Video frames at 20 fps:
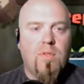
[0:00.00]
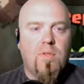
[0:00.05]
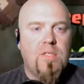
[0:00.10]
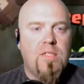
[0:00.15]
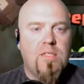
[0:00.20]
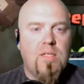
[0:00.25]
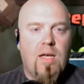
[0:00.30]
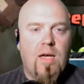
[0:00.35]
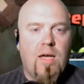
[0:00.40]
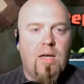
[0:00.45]
On
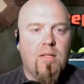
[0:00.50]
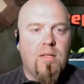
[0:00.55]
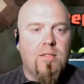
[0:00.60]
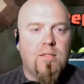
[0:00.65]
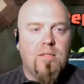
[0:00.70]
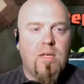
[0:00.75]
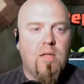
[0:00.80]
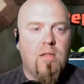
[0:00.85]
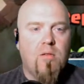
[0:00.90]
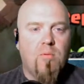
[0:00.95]
these
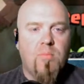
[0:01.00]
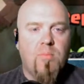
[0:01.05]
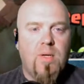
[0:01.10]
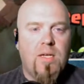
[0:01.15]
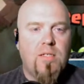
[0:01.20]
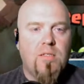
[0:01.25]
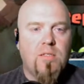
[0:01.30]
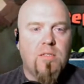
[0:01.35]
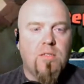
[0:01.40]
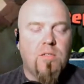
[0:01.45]
island silo
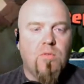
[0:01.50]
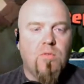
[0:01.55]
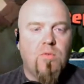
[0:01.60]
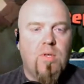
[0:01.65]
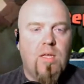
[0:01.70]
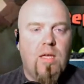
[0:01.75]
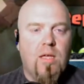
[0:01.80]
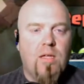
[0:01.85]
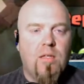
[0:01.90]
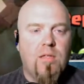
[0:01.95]
bases, you
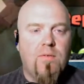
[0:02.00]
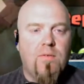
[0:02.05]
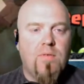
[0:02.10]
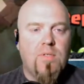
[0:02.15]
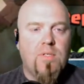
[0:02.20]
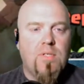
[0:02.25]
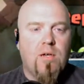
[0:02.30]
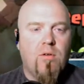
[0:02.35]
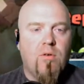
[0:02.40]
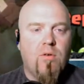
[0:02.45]
can't leave
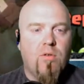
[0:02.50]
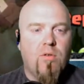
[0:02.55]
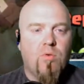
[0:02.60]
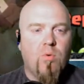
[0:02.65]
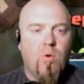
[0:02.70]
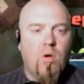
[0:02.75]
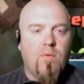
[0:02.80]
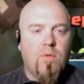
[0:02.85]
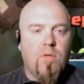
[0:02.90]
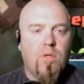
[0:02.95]
the Town Hall
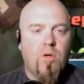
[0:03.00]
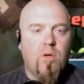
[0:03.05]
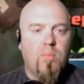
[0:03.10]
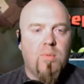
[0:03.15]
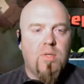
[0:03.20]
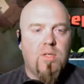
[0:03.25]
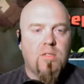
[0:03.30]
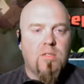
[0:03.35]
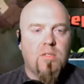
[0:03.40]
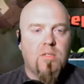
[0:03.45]
12 alone,
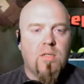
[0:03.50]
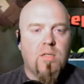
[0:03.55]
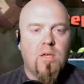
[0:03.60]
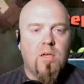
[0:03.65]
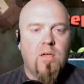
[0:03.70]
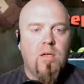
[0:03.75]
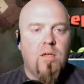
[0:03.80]
because